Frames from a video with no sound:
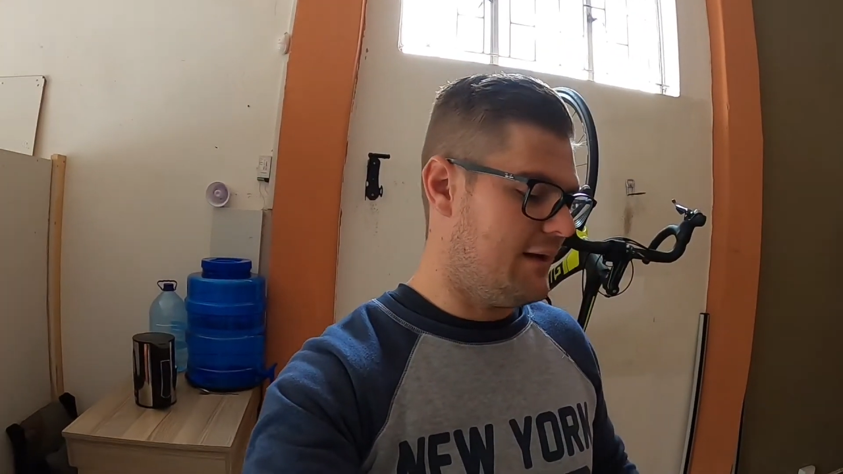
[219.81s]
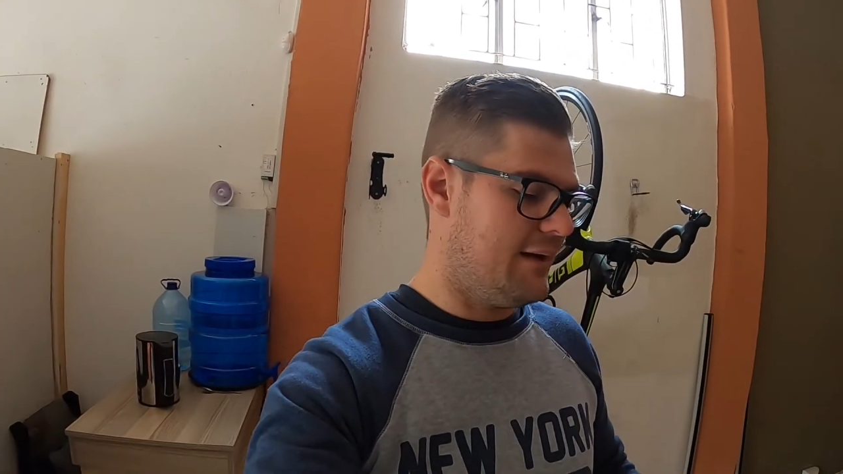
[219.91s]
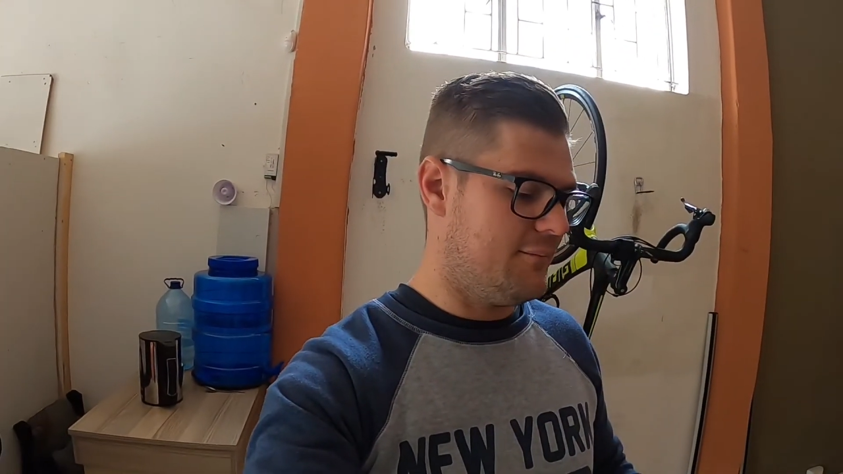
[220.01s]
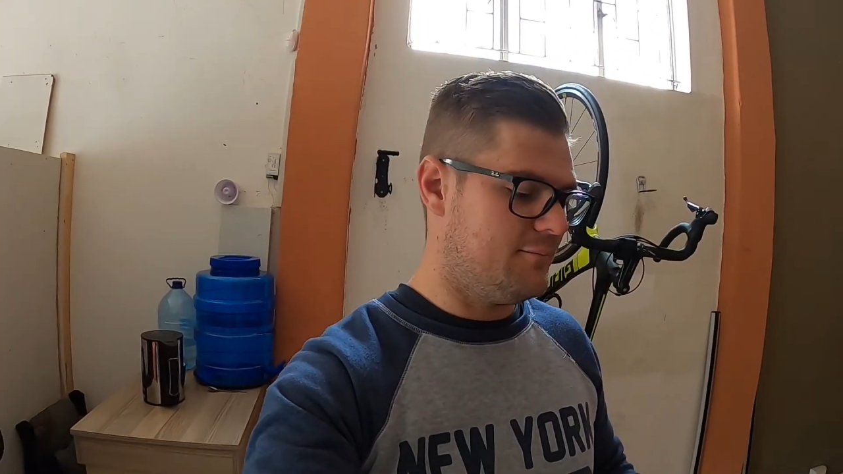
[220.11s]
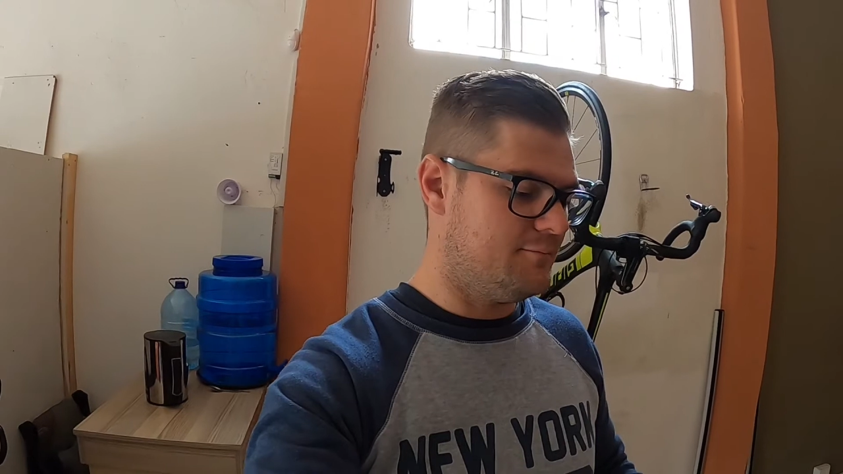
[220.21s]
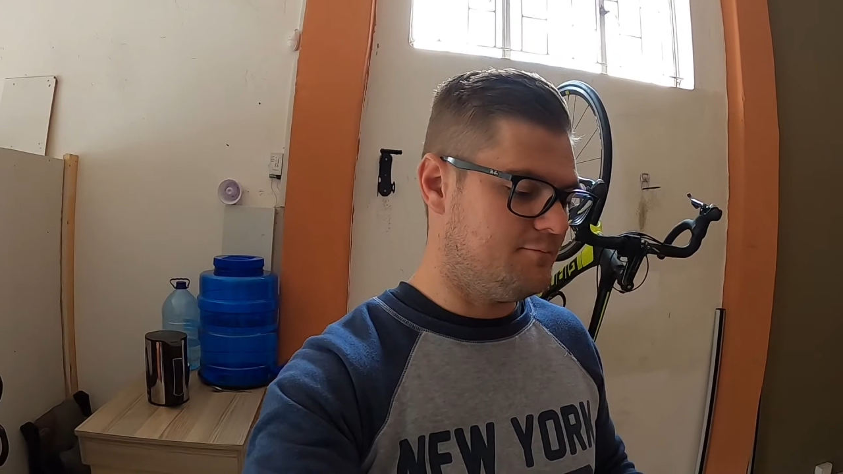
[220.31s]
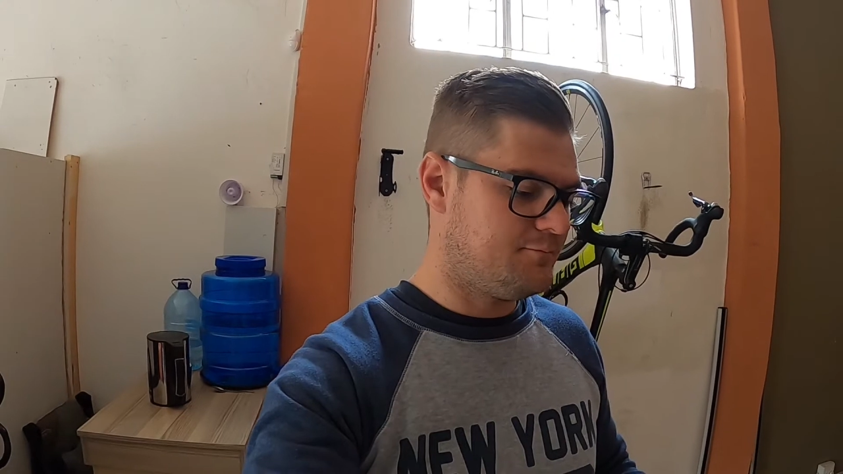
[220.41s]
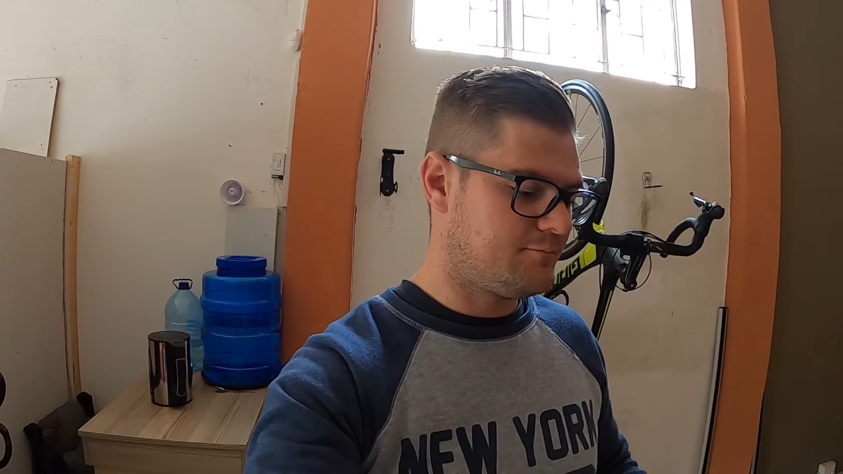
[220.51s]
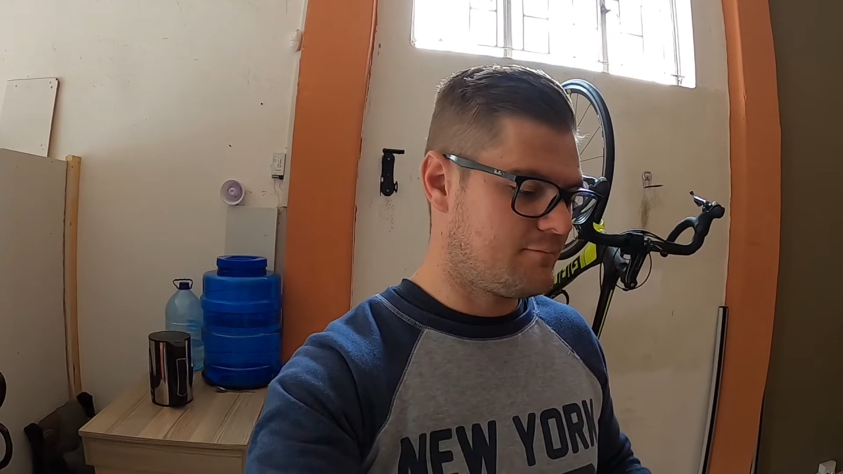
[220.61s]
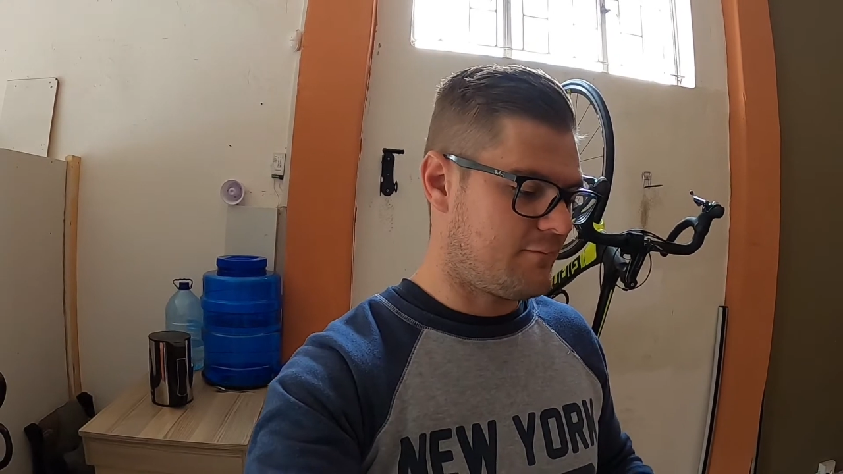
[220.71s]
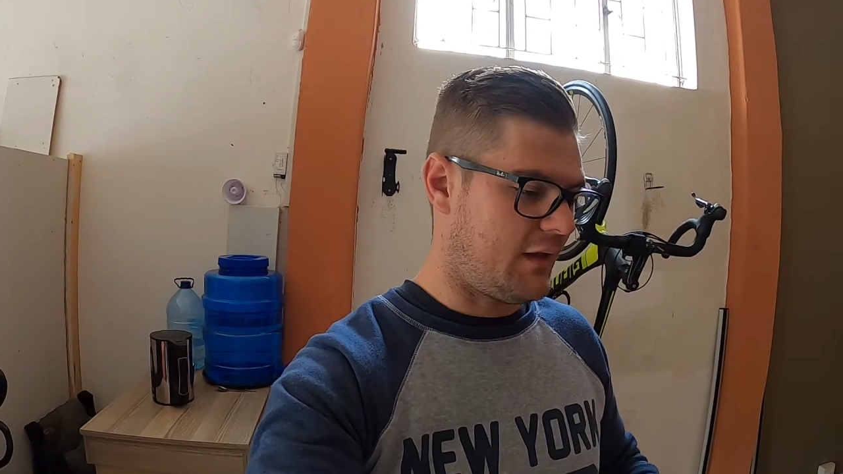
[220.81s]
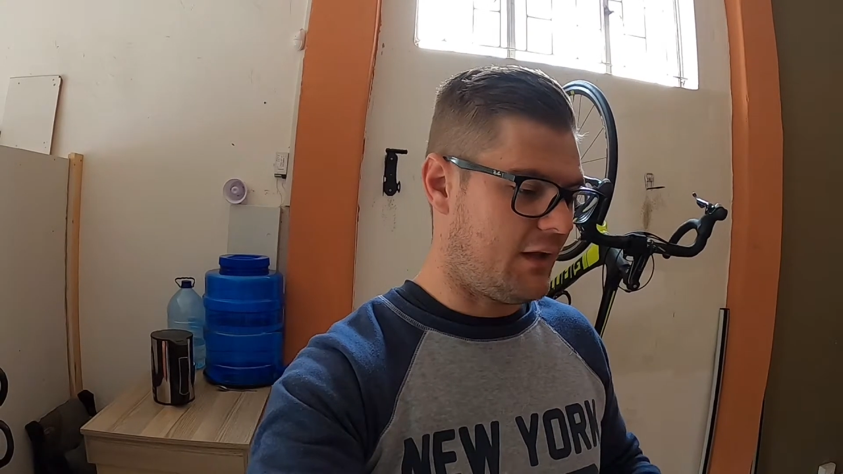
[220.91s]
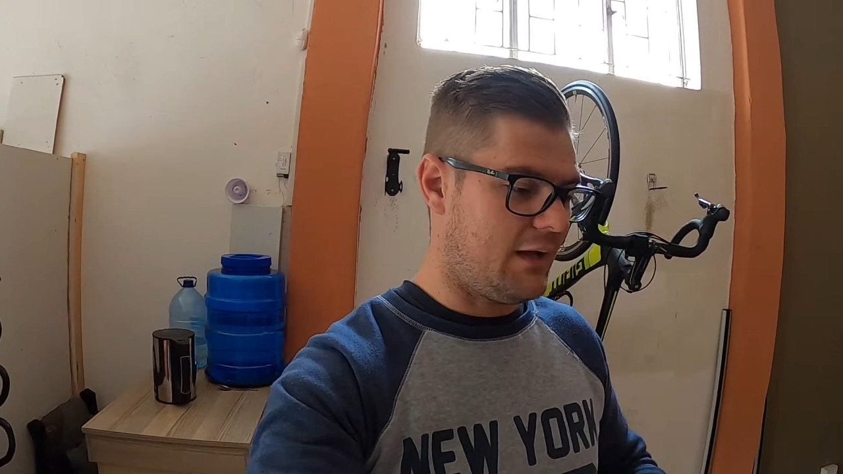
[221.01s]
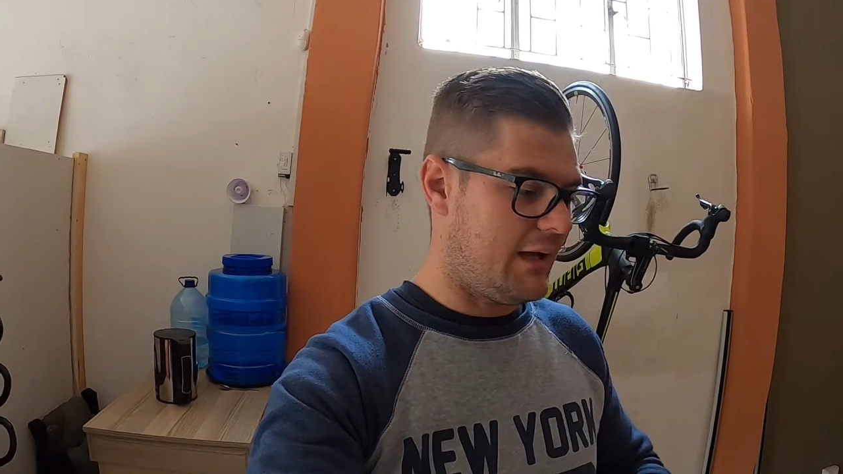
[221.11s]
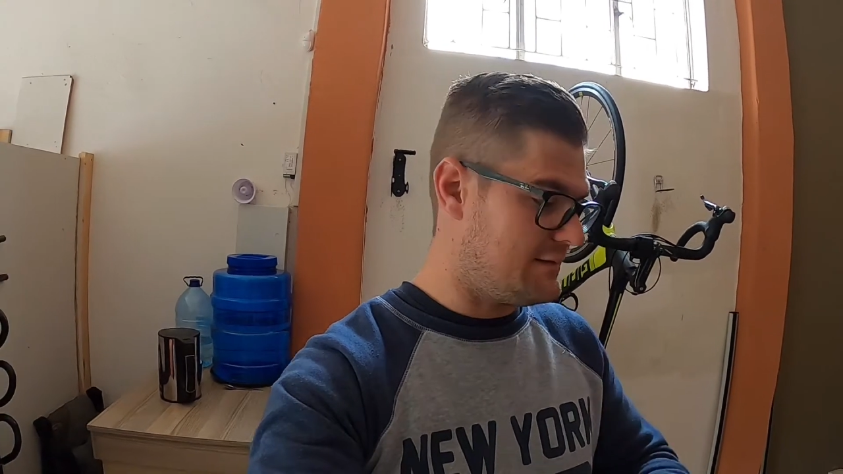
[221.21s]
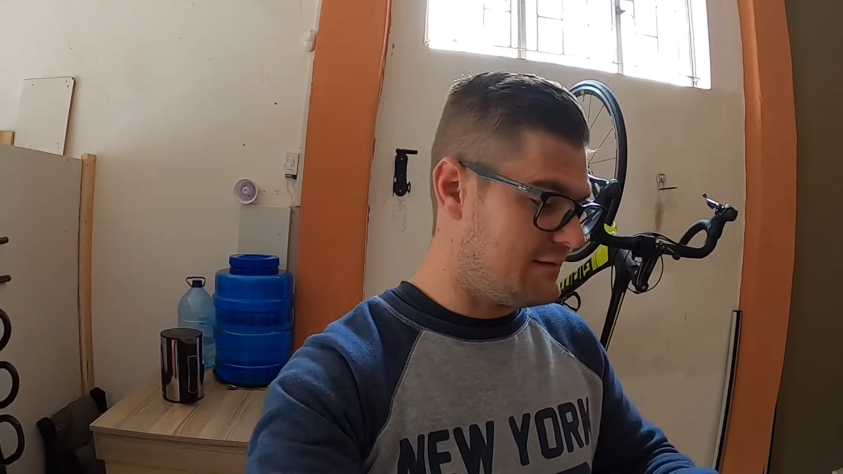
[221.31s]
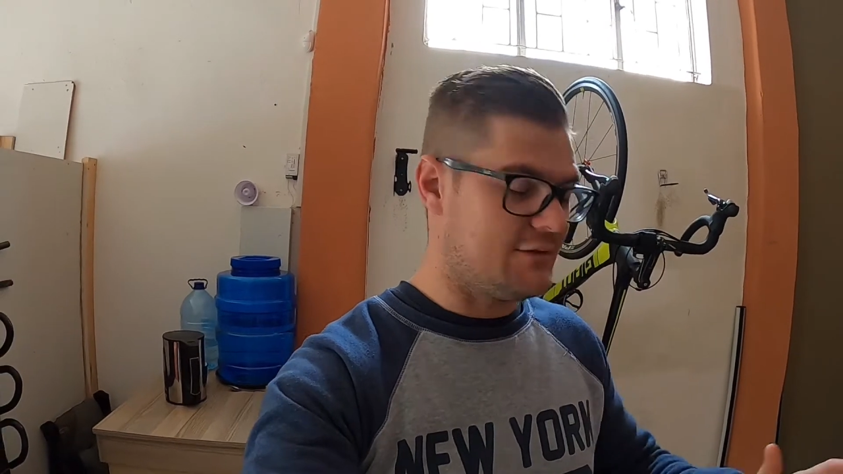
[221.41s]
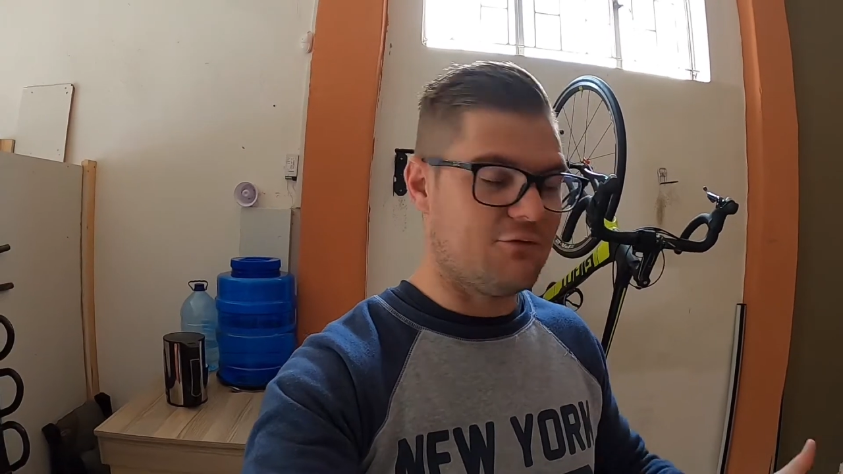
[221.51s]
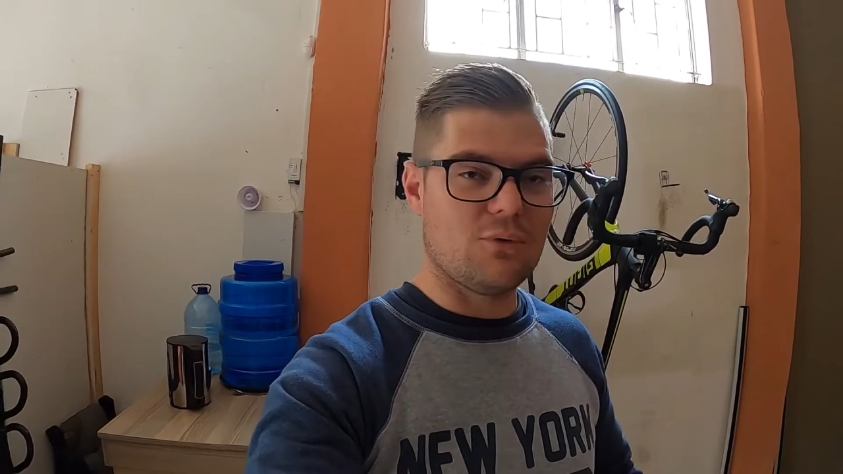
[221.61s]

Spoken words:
as it's